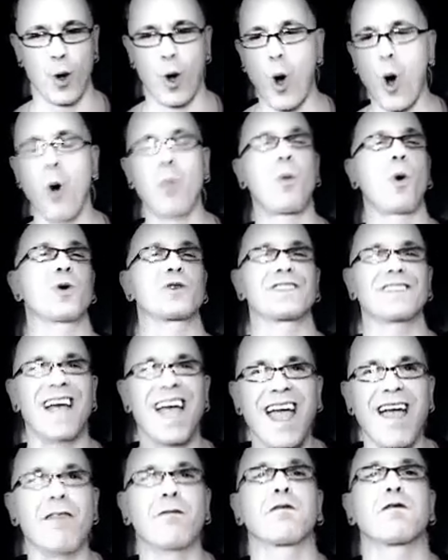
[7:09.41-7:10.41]

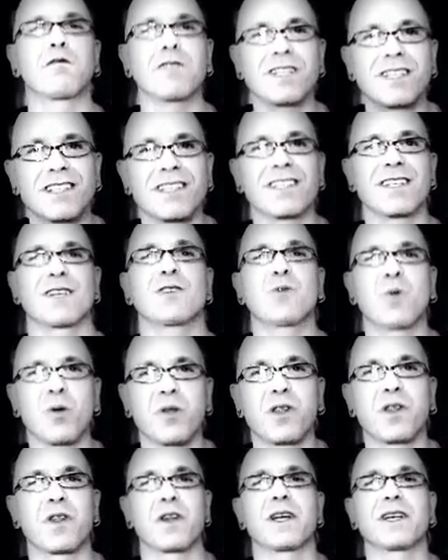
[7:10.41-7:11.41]
almost every single
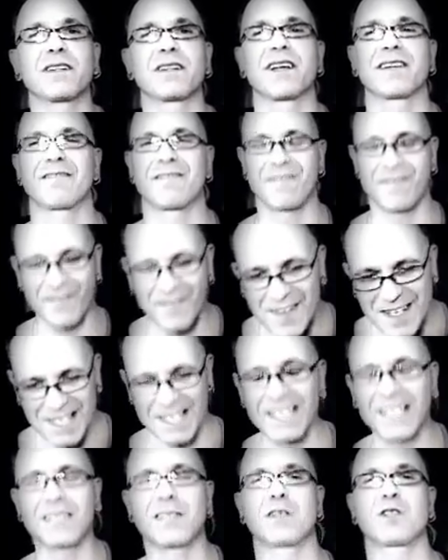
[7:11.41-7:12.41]
thing that
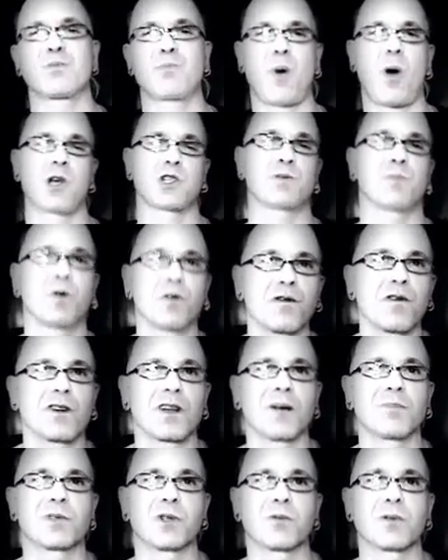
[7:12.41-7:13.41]
physically is possible for
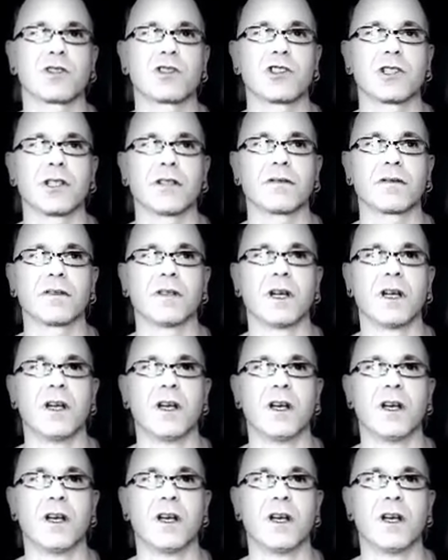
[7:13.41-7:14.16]
them to achieve.